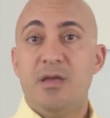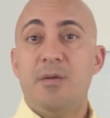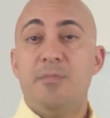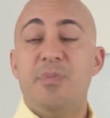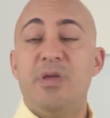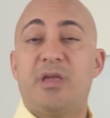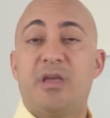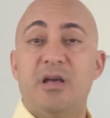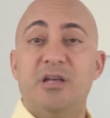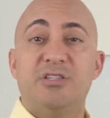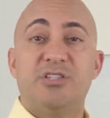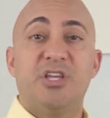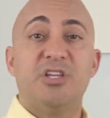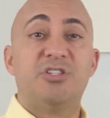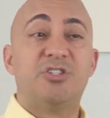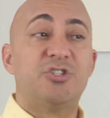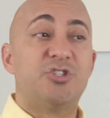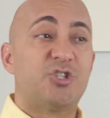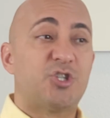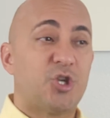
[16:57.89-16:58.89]
because it
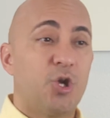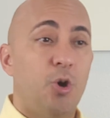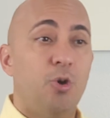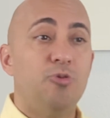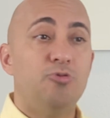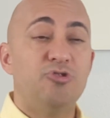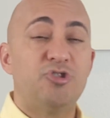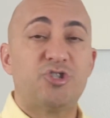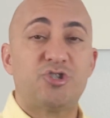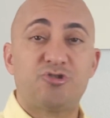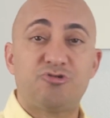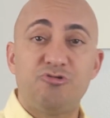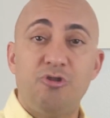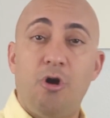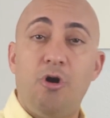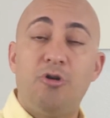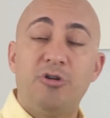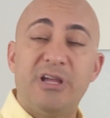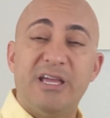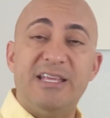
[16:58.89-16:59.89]
shows
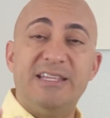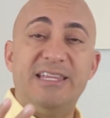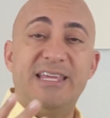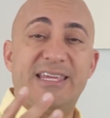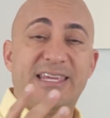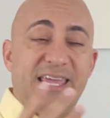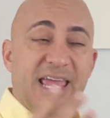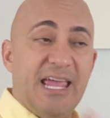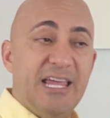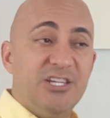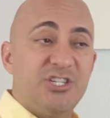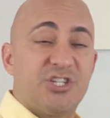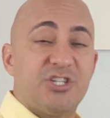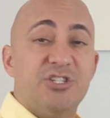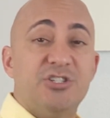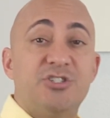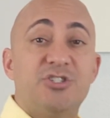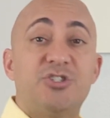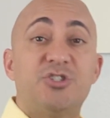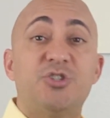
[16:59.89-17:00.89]
strong
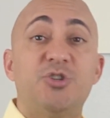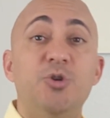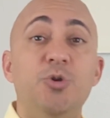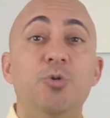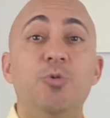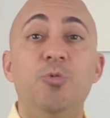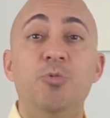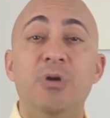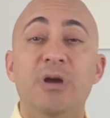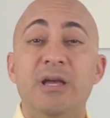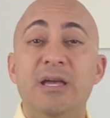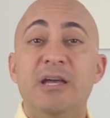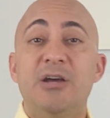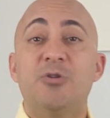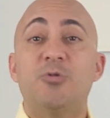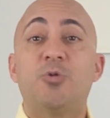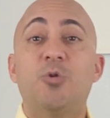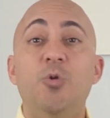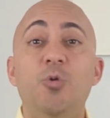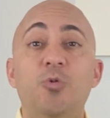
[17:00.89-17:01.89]
indications to
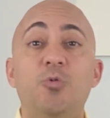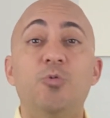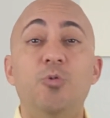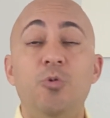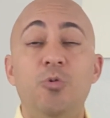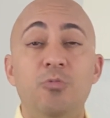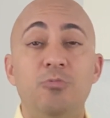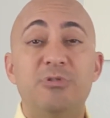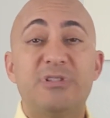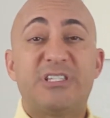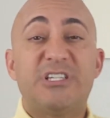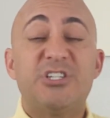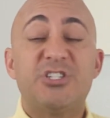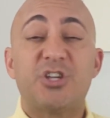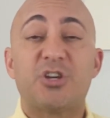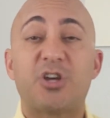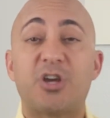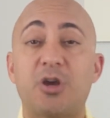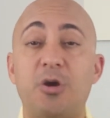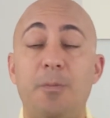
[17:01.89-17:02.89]
Google, which is
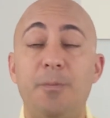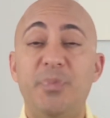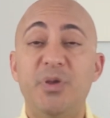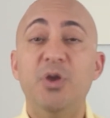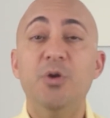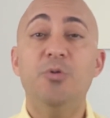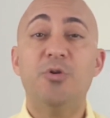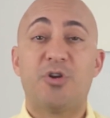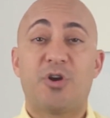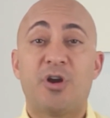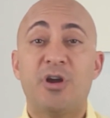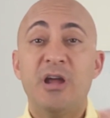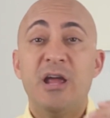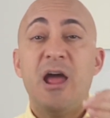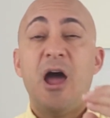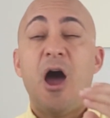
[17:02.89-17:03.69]
a computer,